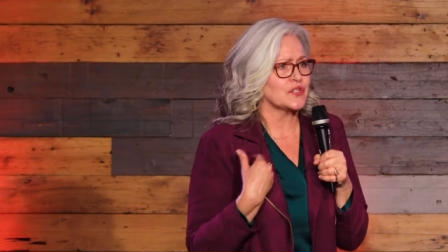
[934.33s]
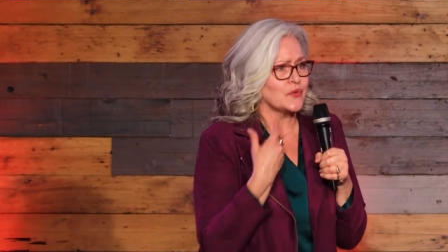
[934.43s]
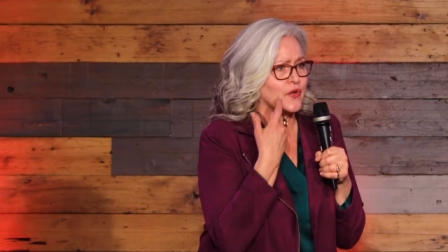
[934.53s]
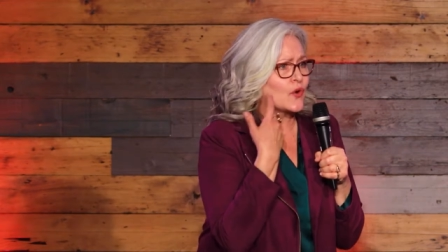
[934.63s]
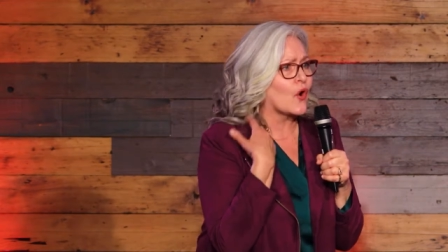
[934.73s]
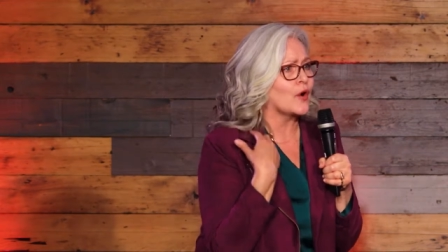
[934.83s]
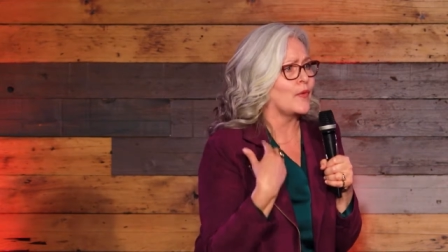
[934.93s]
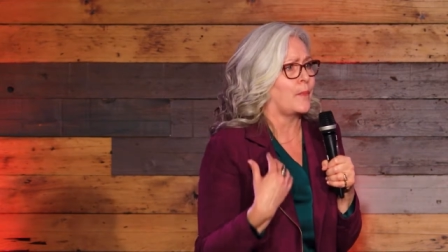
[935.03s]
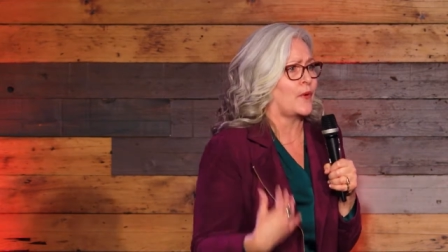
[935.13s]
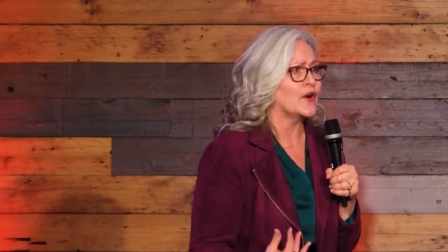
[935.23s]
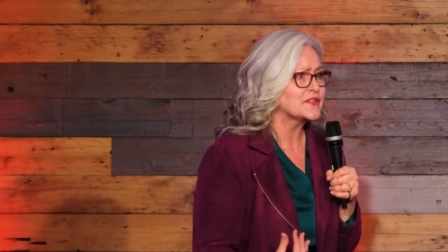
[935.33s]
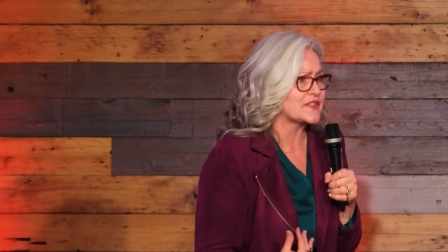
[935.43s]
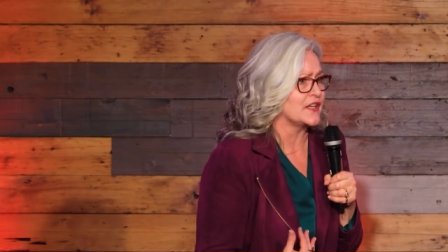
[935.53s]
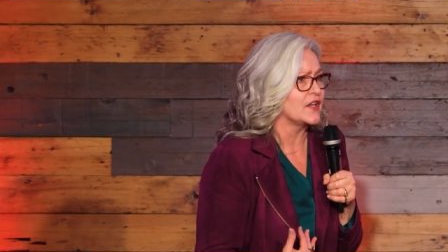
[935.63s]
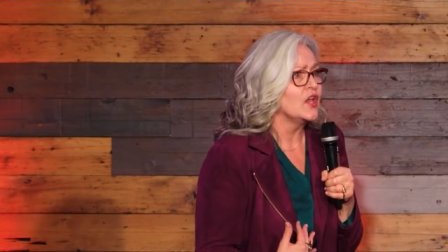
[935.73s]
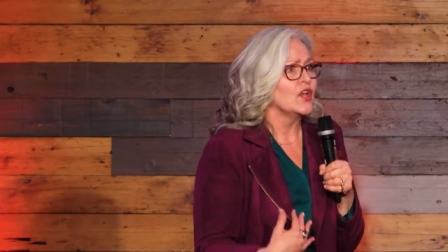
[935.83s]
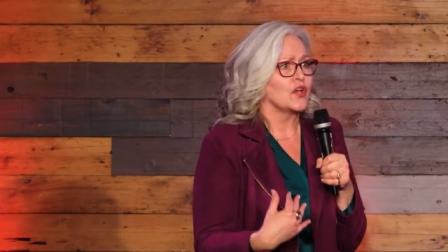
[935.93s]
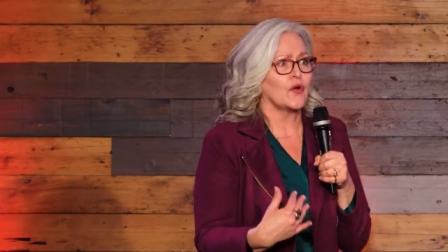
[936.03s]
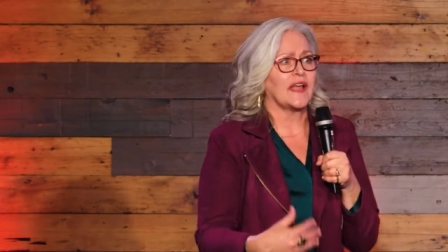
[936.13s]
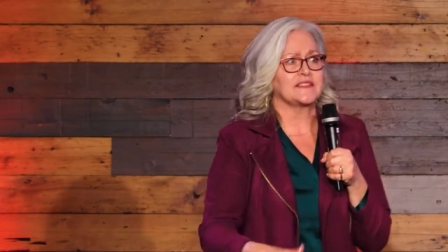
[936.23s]
to a normal person
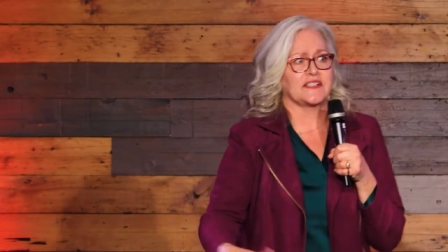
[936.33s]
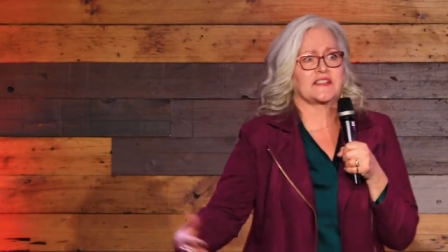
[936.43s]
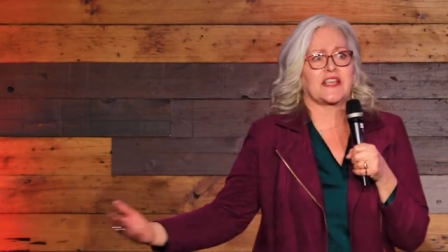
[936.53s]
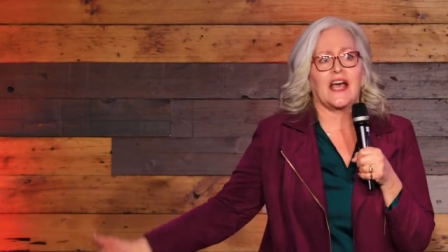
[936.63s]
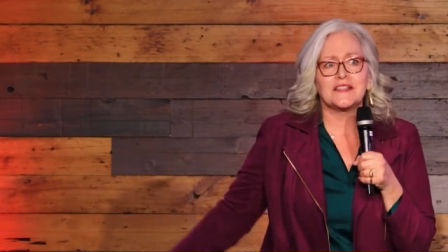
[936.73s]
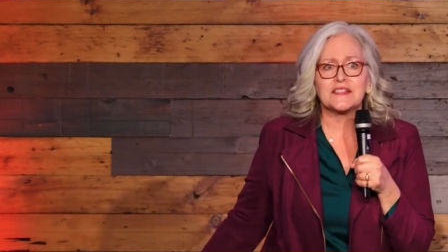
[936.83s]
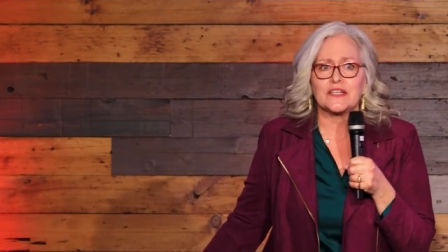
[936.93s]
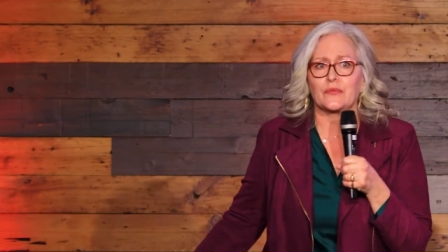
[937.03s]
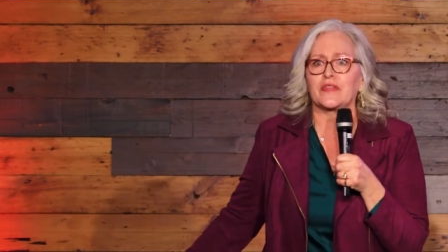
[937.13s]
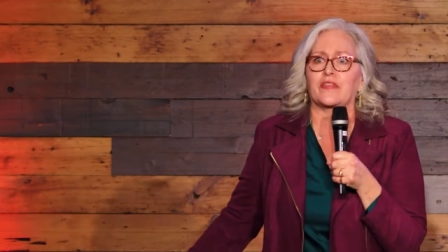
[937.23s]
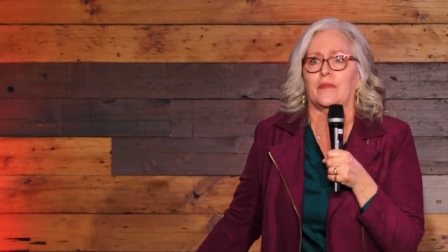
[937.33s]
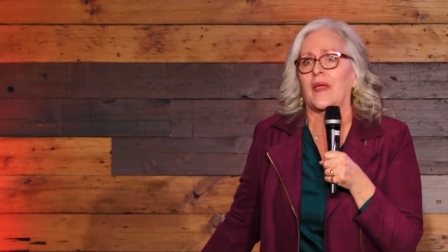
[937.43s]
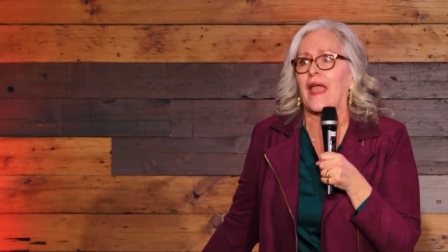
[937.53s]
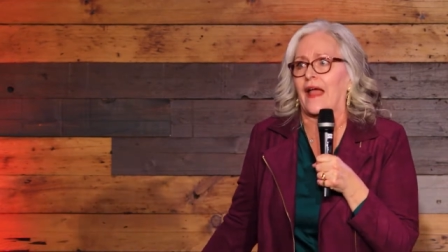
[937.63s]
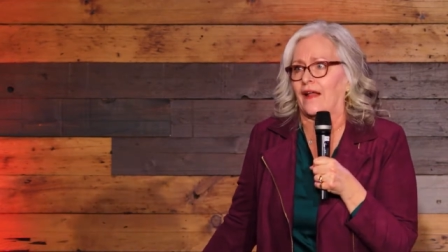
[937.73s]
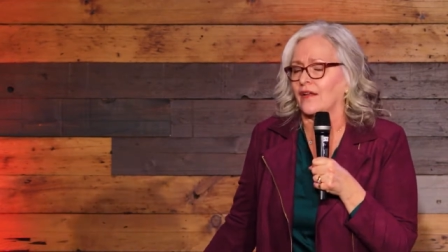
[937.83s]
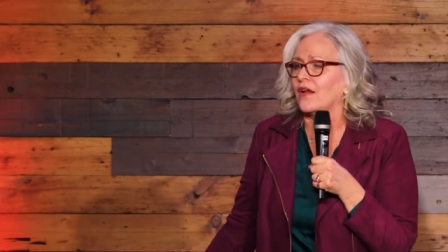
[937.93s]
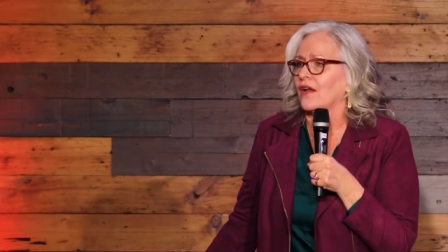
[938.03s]
who had discussed it with the man.